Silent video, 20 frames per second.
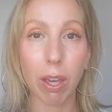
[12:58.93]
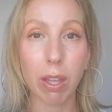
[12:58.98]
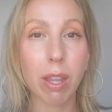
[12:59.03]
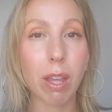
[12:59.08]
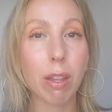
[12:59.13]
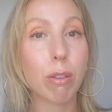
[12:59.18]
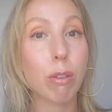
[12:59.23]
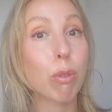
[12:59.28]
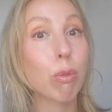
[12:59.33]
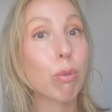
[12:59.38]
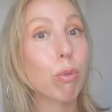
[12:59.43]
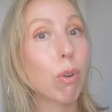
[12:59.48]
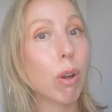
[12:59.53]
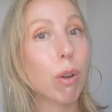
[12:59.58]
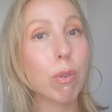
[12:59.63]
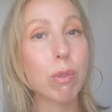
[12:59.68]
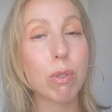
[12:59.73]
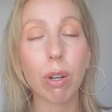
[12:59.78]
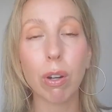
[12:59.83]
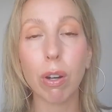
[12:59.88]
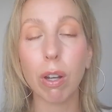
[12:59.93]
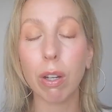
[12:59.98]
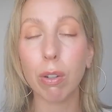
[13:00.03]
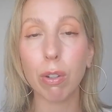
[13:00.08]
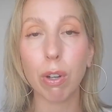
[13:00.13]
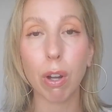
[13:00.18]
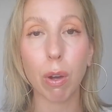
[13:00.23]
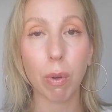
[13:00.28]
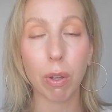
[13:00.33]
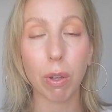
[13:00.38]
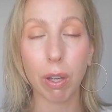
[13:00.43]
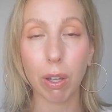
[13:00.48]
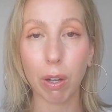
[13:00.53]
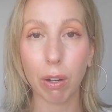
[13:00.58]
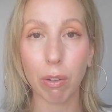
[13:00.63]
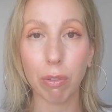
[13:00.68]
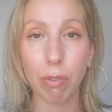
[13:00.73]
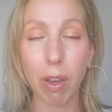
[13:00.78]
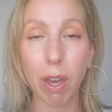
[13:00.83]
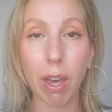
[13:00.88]
and that throws our inner knowing in
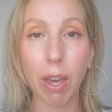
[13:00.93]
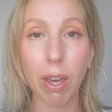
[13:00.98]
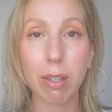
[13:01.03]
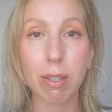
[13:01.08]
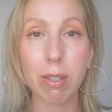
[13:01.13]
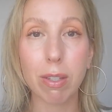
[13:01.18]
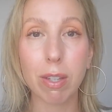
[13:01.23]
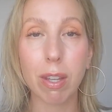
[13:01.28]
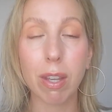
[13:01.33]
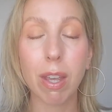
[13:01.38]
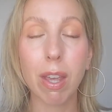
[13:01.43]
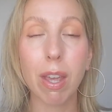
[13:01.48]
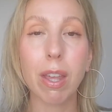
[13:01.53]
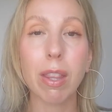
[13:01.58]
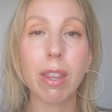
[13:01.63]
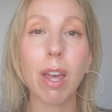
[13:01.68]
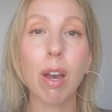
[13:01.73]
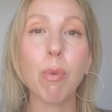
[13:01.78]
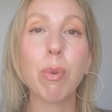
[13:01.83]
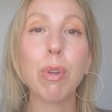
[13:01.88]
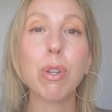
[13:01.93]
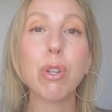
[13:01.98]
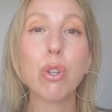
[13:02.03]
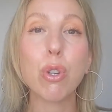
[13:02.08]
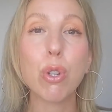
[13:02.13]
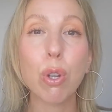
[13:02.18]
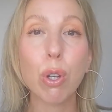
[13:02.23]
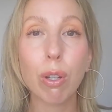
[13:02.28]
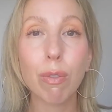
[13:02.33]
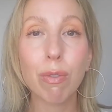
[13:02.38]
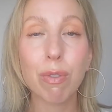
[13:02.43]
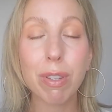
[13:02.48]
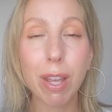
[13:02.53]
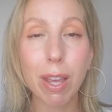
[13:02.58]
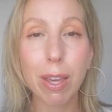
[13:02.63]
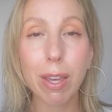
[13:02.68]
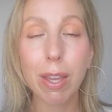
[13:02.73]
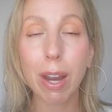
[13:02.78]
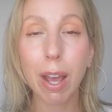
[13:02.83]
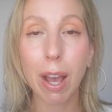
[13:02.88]
our face that we should have taken